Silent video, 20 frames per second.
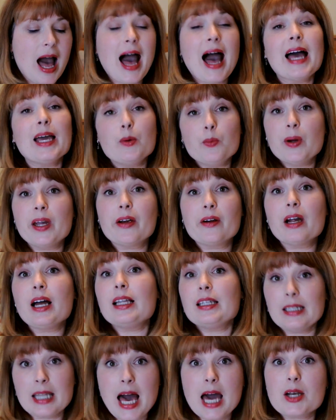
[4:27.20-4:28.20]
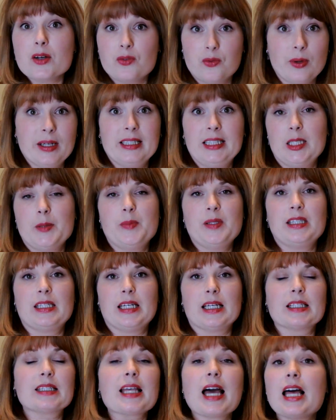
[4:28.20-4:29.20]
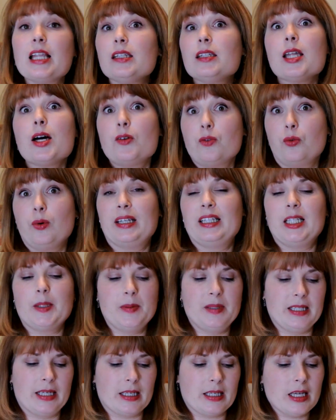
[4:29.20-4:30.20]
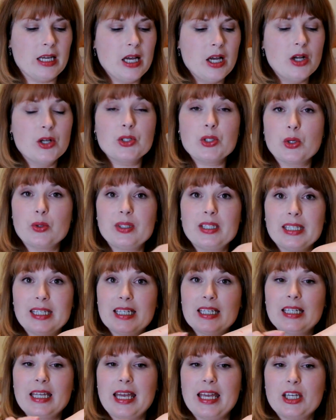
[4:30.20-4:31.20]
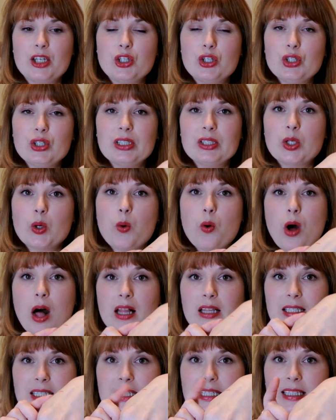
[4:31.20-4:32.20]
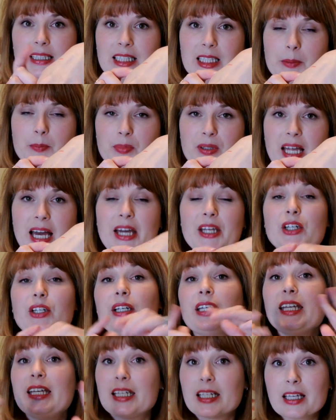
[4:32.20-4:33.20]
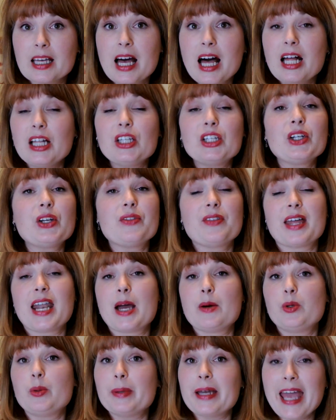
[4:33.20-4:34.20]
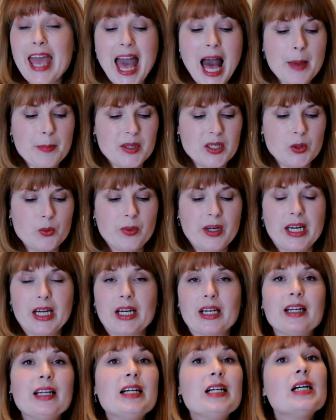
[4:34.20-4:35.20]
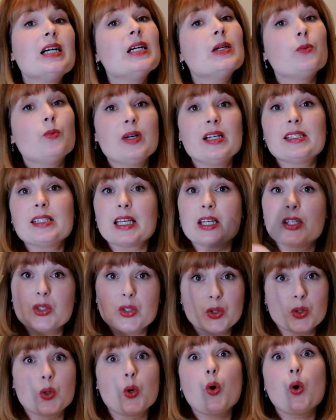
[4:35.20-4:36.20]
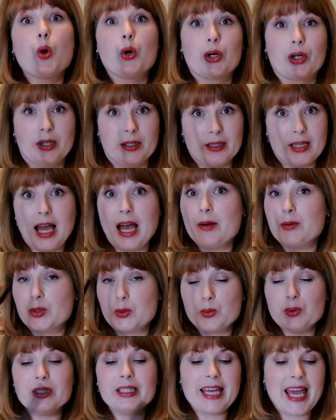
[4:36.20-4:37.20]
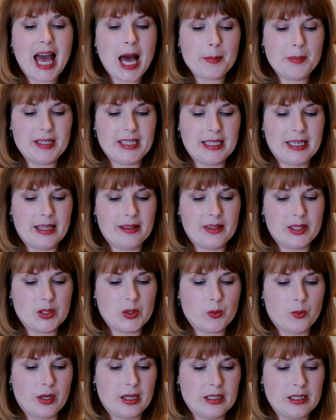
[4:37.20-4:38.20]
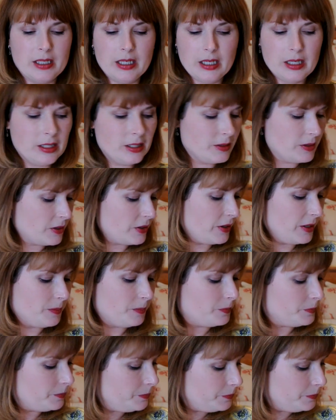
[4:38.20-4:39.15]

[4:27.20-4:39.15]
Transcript: I wear a lot of red lipsticks. I love red lipstick. So to get a good quality lip liner in a color that I will be happy to wear was a score. I was really happy to get this one. All right.